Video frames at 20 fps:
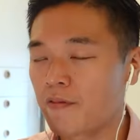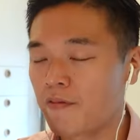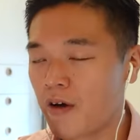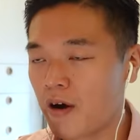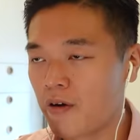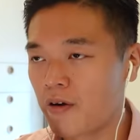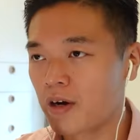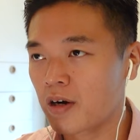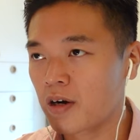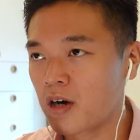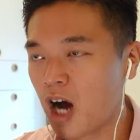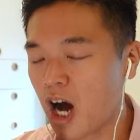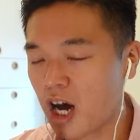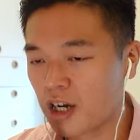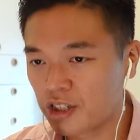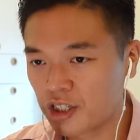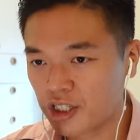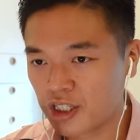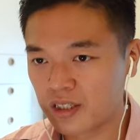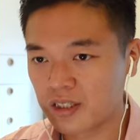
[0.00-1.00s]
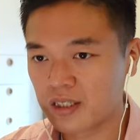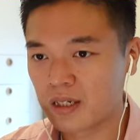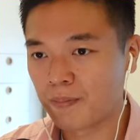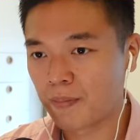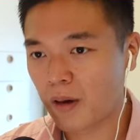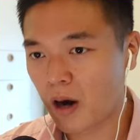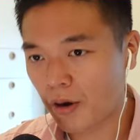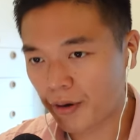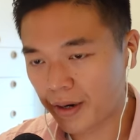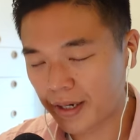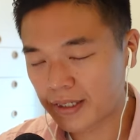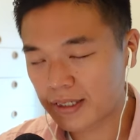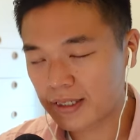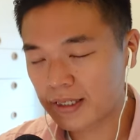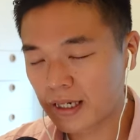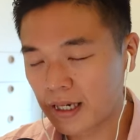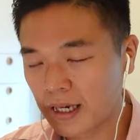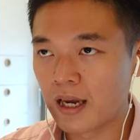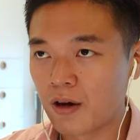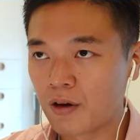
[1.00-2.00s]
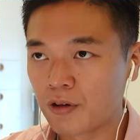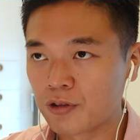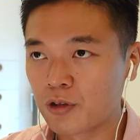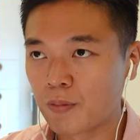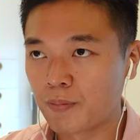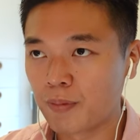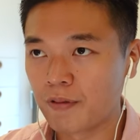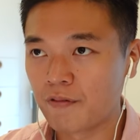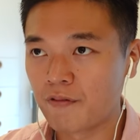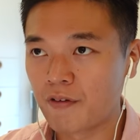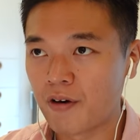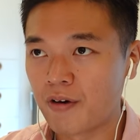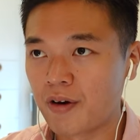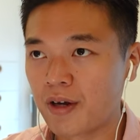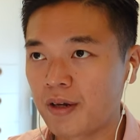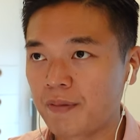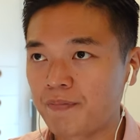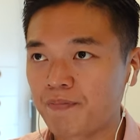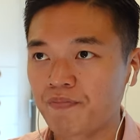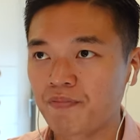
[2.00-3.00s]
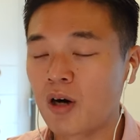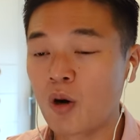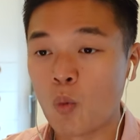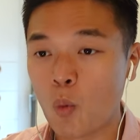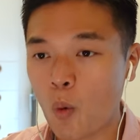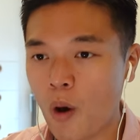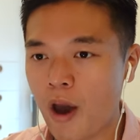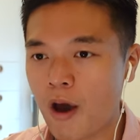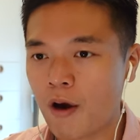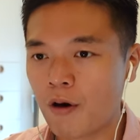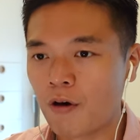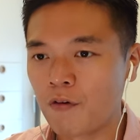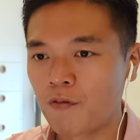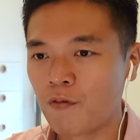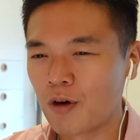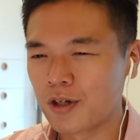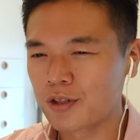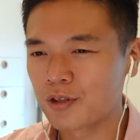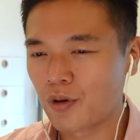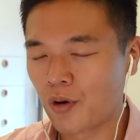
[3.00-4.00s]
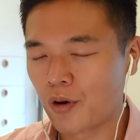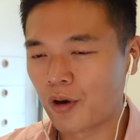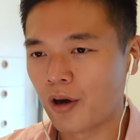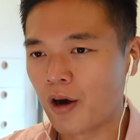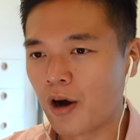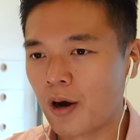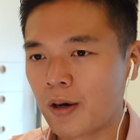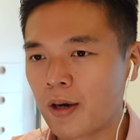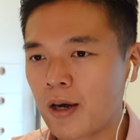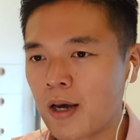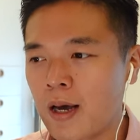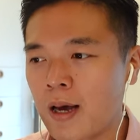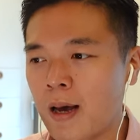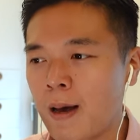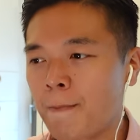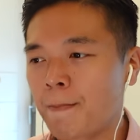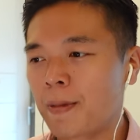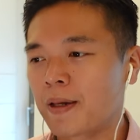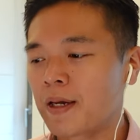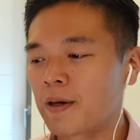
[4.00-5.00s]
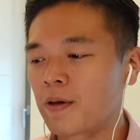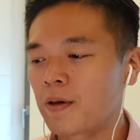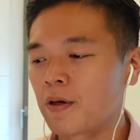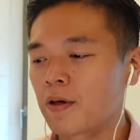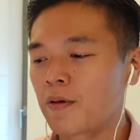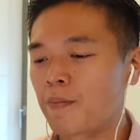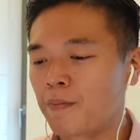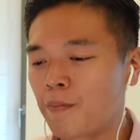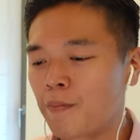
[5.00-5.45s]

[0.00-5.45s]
very conscious about it and also be very aware of what's going on. But then the